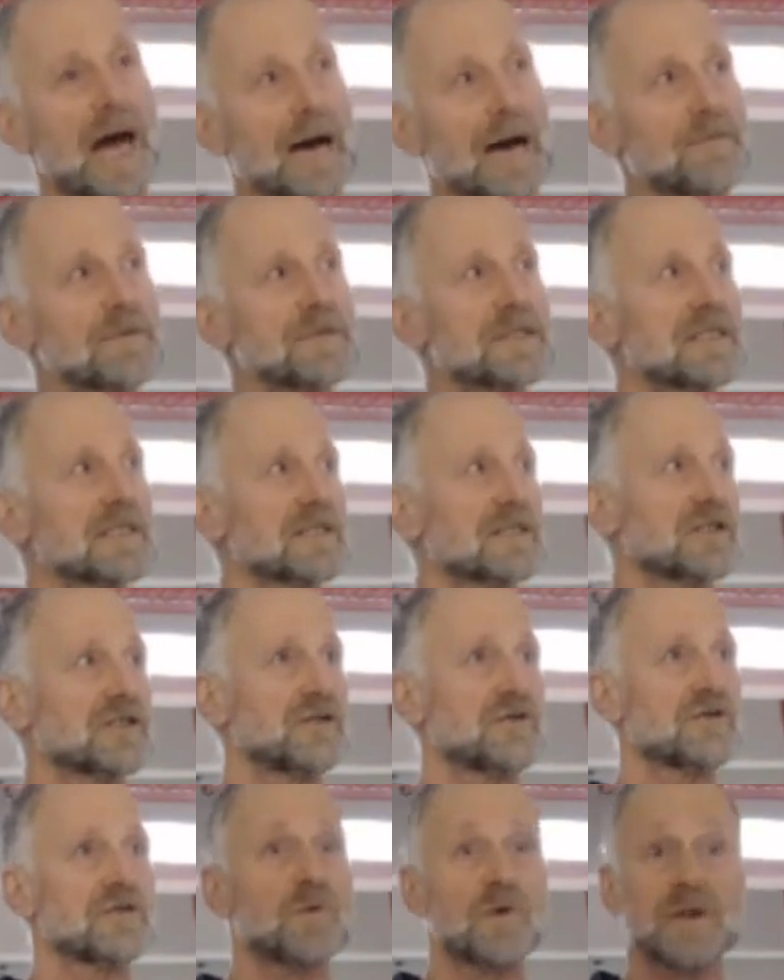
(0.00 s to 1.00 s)
happens is the
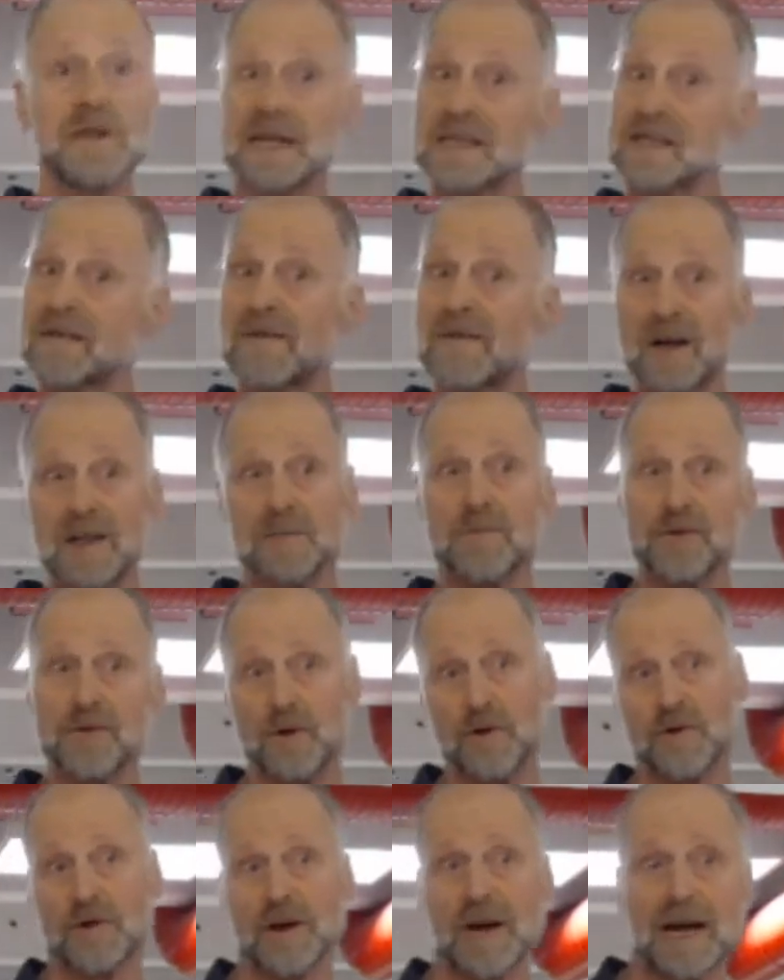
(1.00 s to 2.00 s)
student will then develop
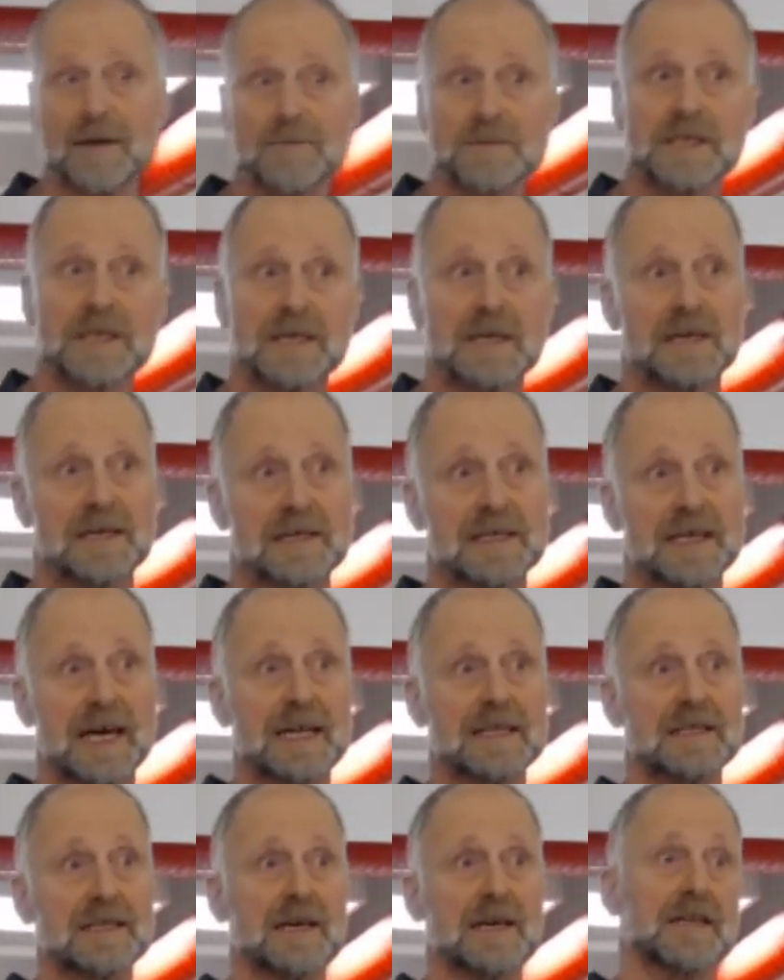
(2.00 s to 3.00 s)
programs
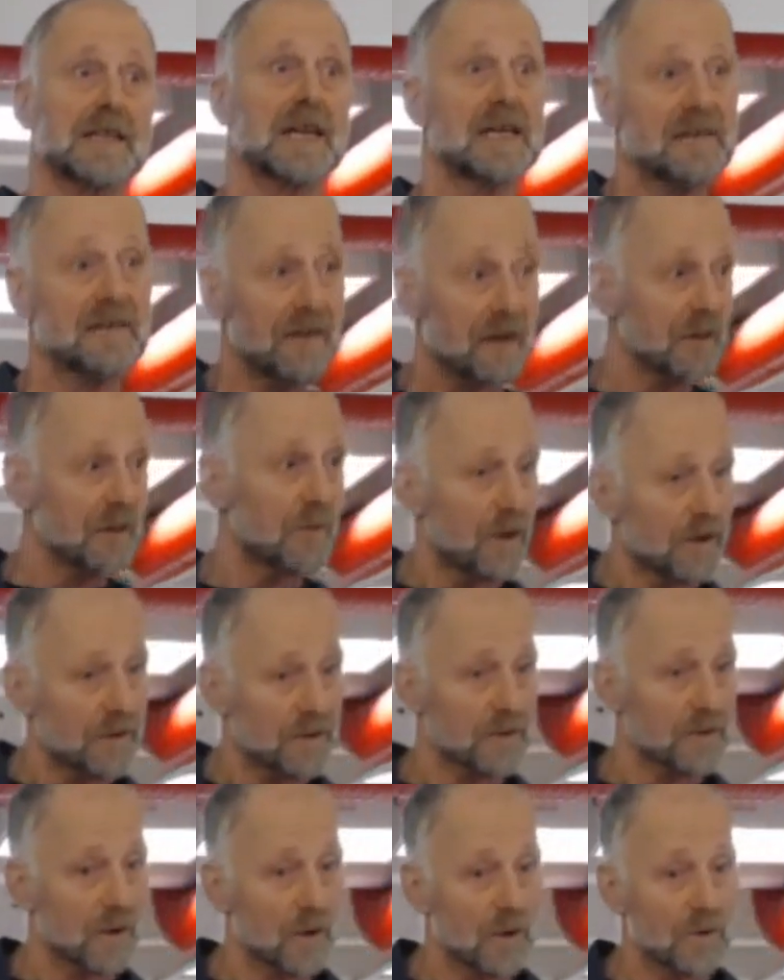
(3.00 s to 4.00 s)
that they develop on
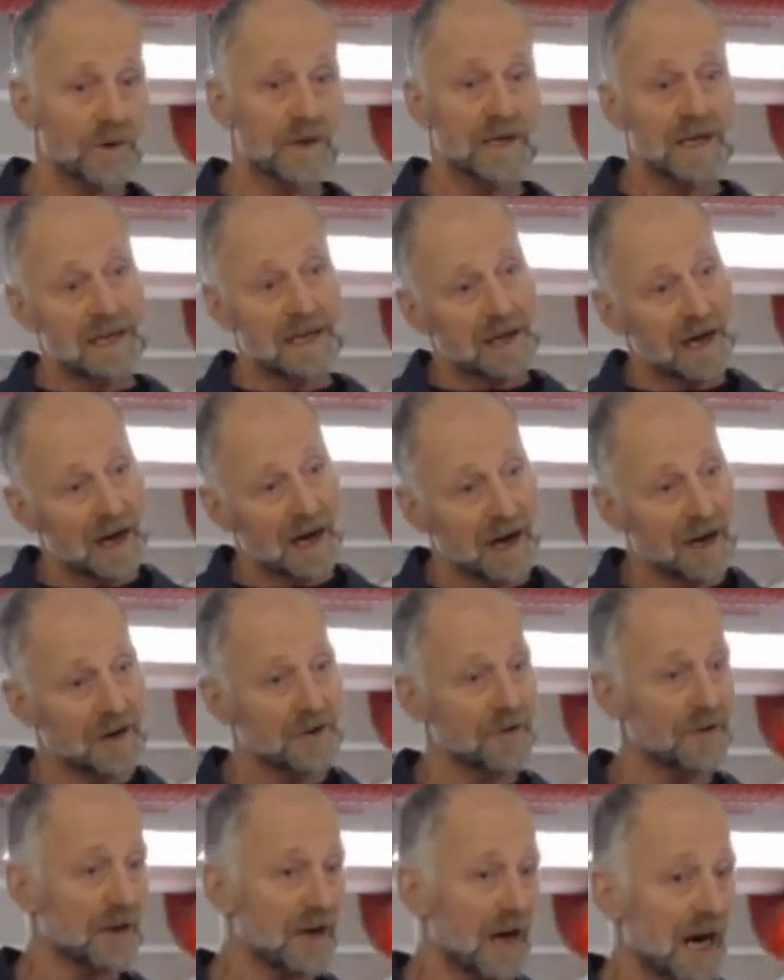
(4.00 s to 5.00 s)
their own
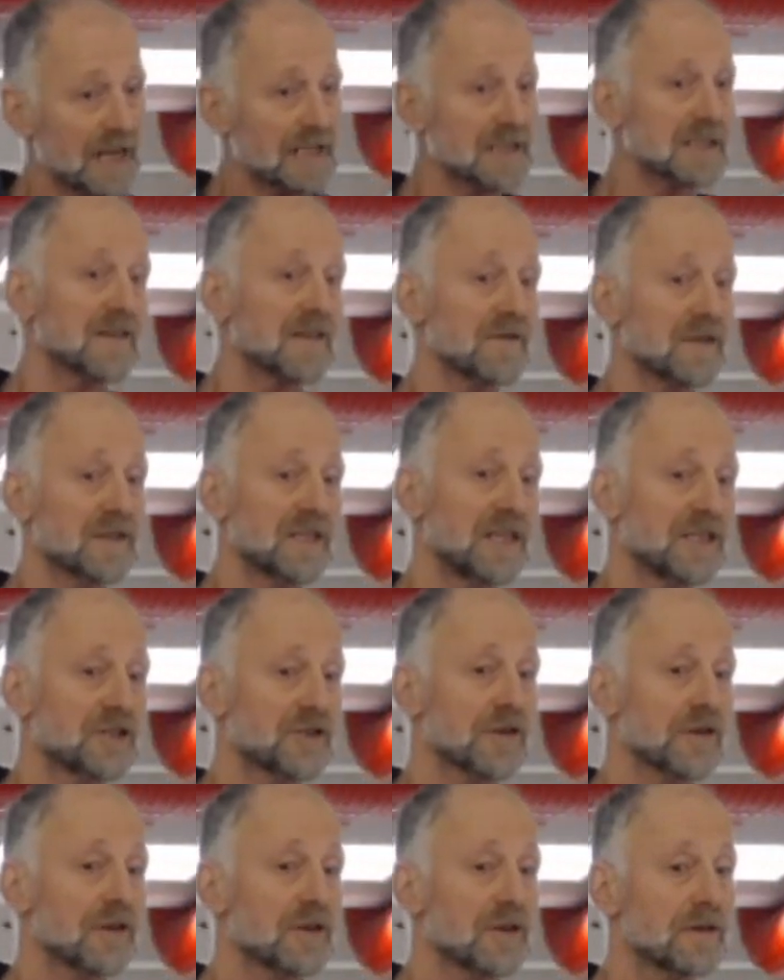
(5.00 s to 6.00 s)
under the guidance of the
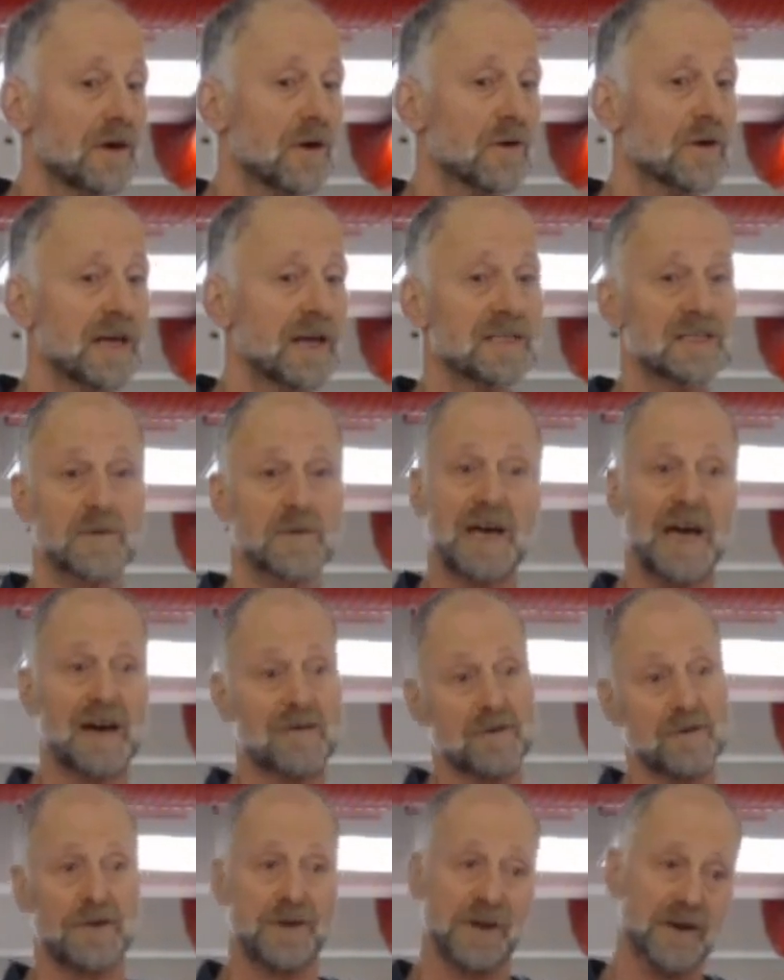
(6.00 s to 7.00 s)
teacher. Okay, so we
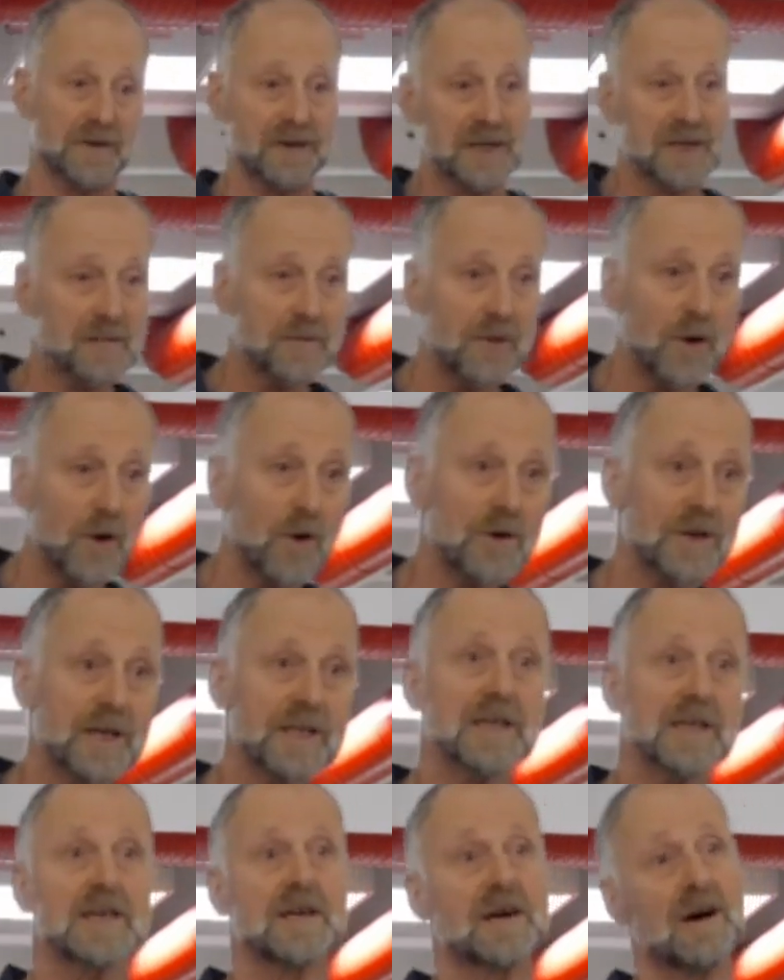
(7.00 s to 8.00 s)
have a theory
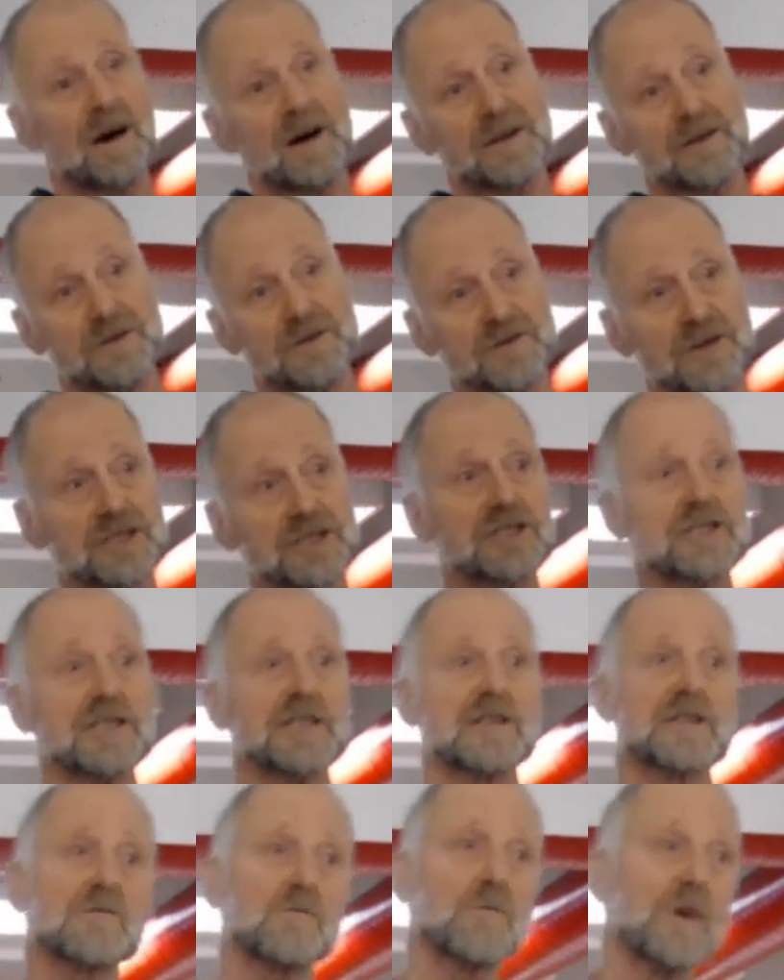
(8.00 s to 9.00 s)
component on
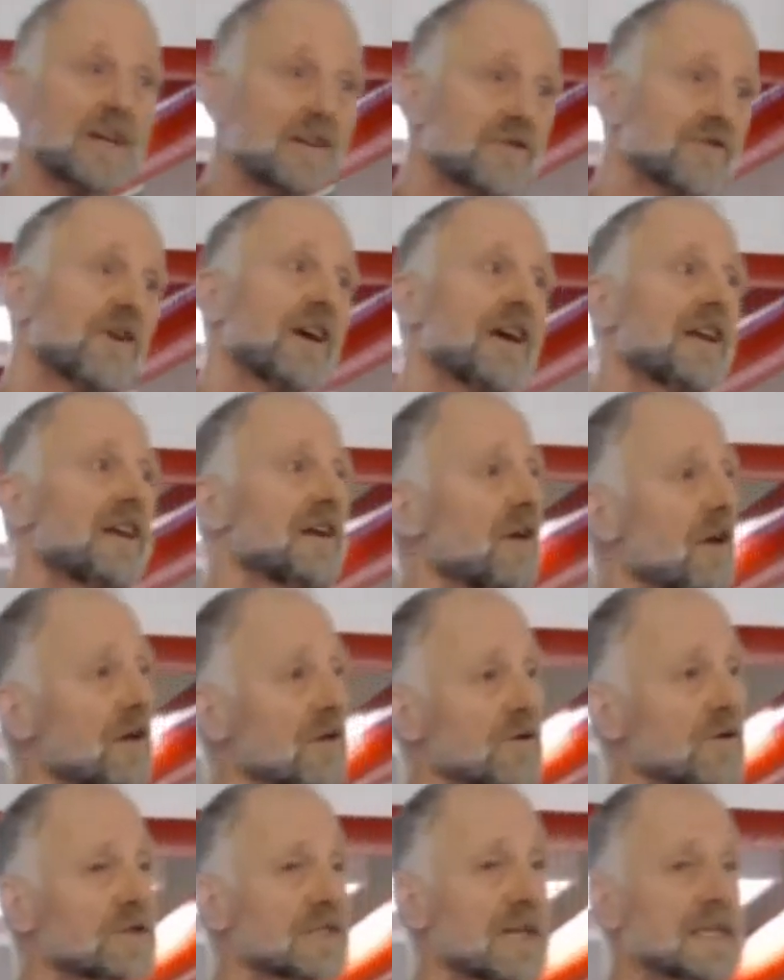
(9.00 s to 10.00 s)
nutrition, weight training, all
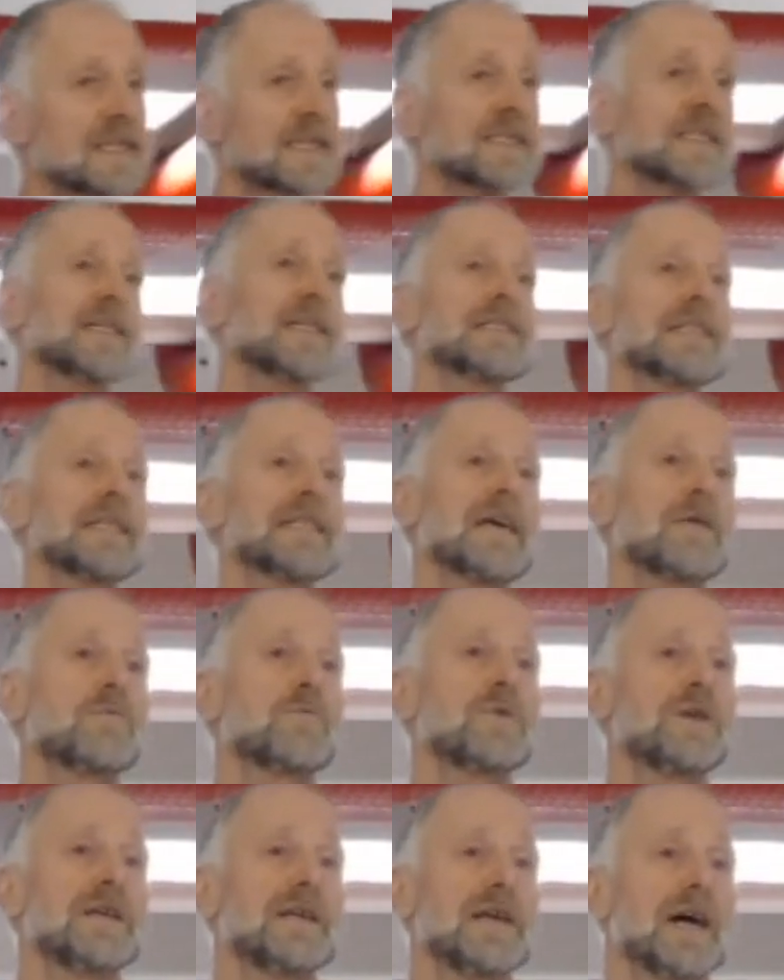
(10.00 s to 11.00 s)
those kinds of things, and
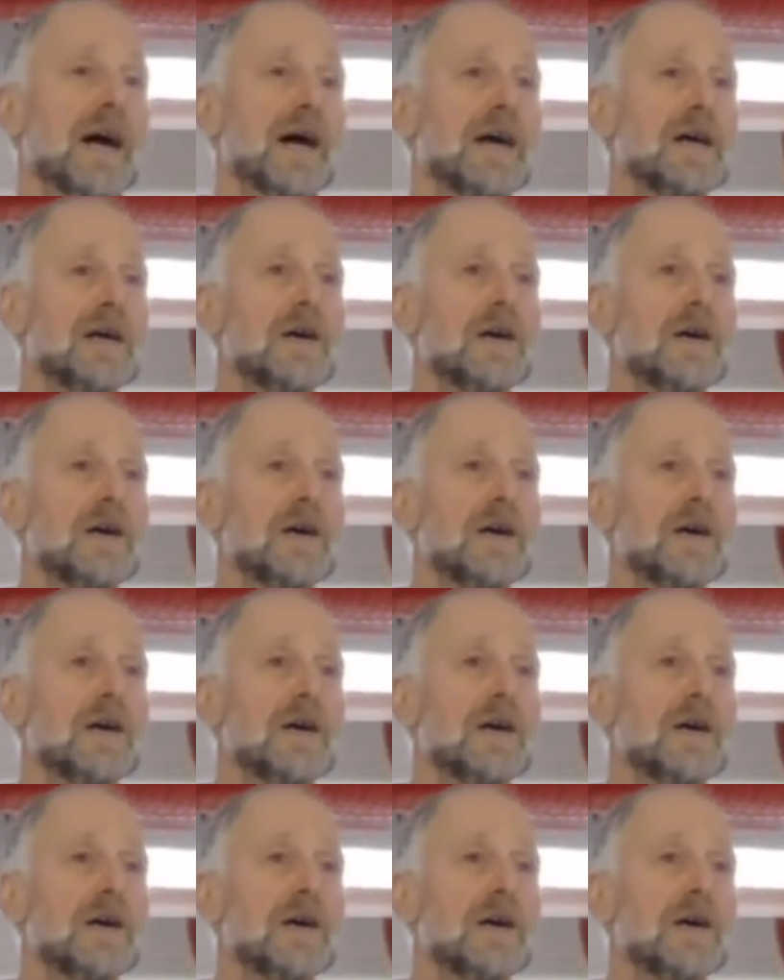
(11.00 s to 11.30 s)
then we